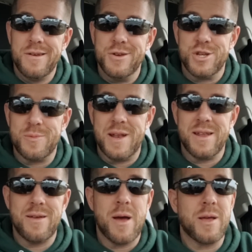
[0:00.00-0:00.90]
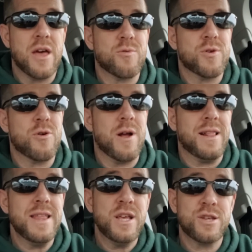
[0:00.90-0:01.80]
You should have been together with her at
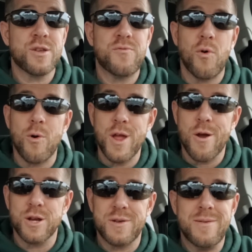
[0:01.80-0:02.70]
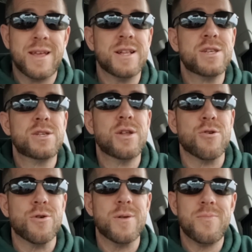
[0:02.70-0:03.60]
least 4 years, even
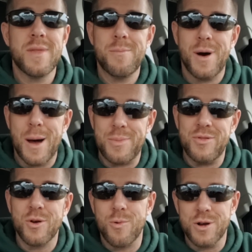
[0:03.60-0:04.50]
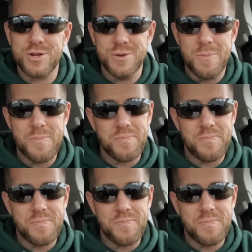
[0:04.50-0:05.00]
considered popping the question.